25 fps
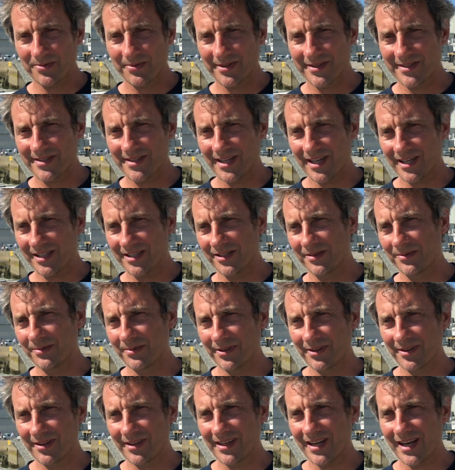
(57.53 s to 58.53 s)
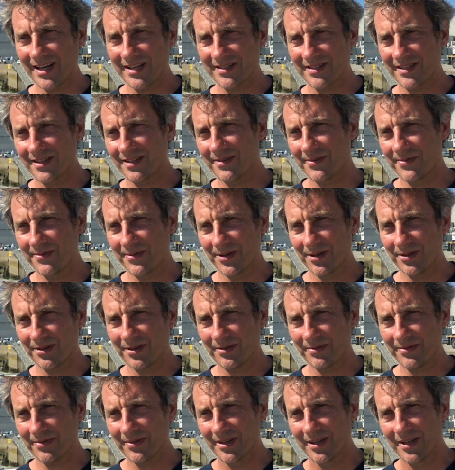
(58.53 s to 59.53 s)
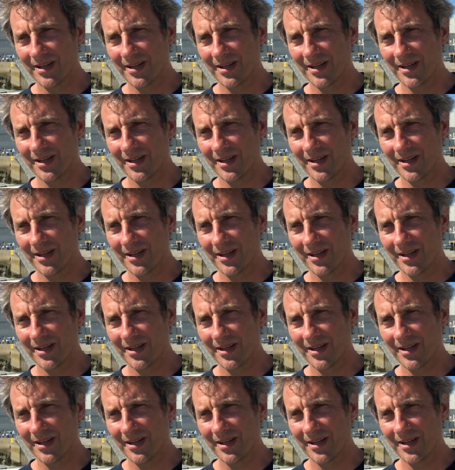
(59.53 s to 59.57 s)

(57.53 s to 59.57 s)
We started with the classic foil